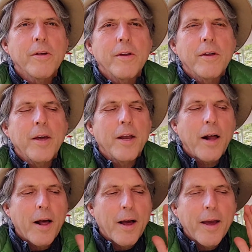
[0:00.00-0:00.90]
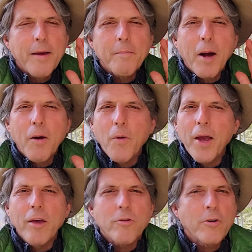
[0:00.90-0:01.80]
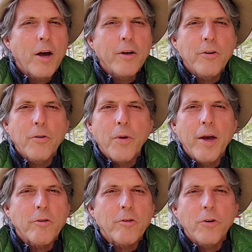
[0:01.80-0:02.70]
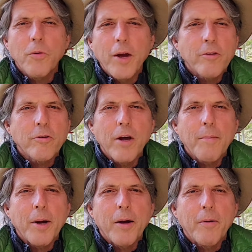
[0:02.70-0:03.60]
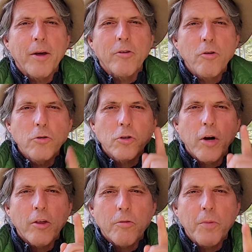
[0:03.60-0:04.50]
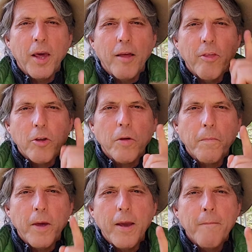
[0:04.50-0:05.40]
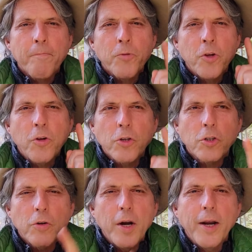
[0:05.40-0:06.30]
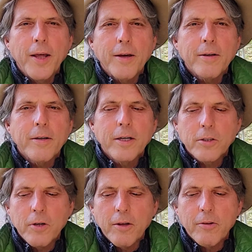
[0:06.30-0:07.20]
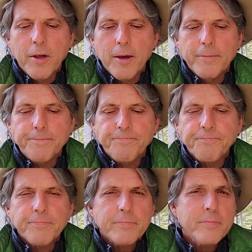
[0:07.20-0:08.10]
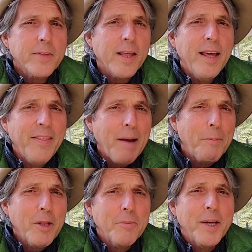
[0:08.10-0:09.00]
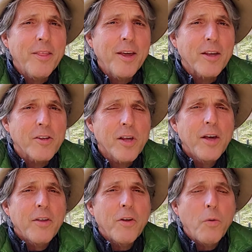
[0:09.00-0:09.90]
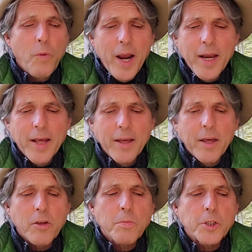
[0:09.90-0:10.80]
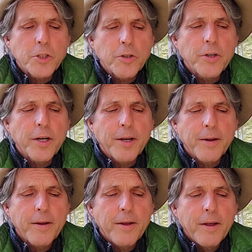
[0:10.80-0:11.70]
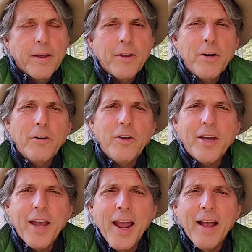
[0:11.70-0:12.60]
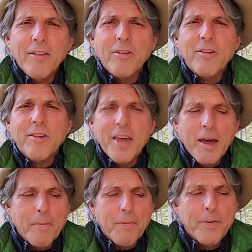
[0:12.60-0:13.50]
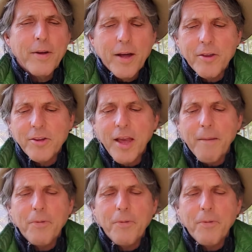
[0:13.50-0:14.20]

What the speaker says: And my ways are not your ways, and your ways are not my ways. You trust me, and this will be your training and trusting. And that brings me to this, that waiting is maturing. You can't skip a step.